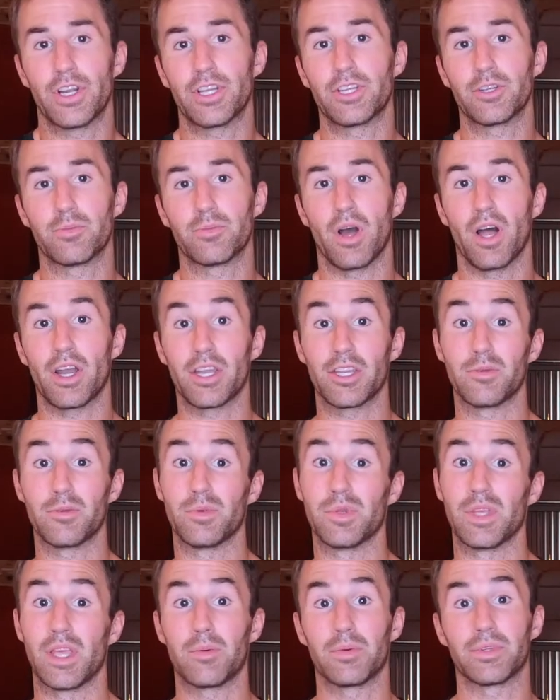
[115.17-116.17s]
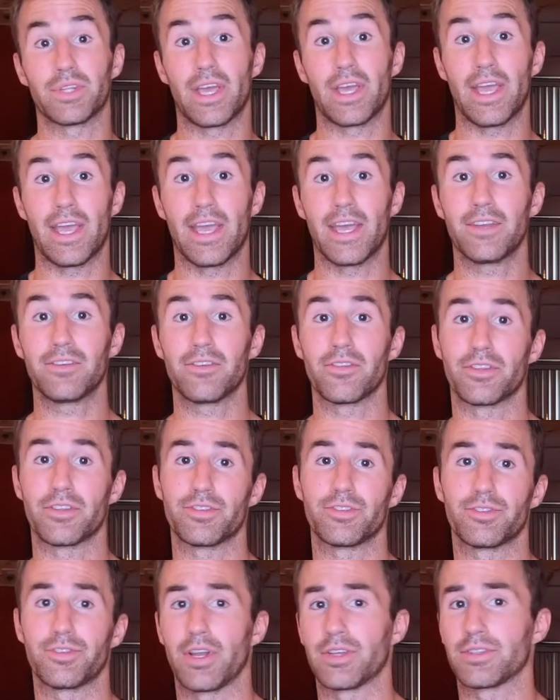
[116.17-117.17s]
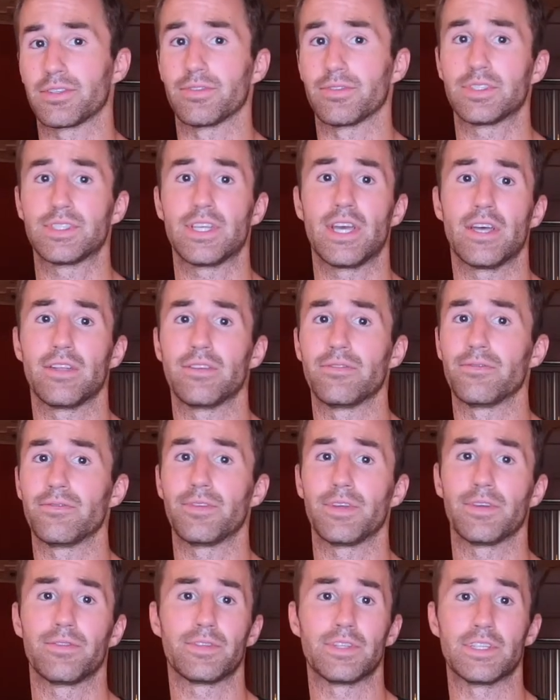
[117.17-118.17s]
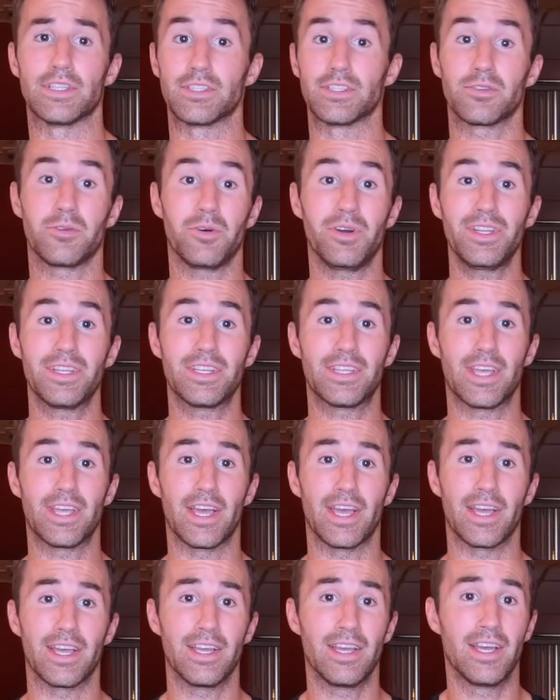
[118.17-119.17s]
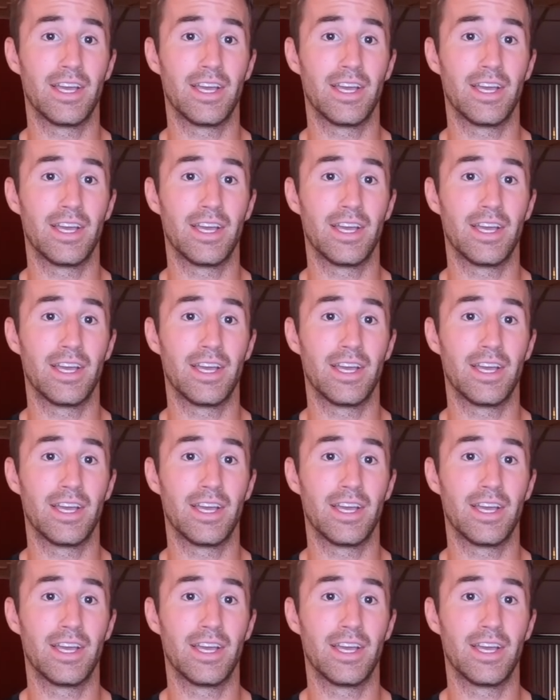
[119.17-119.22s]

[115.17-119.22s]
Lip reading: your body to be able to handle the stress of a 10, 15, 20K,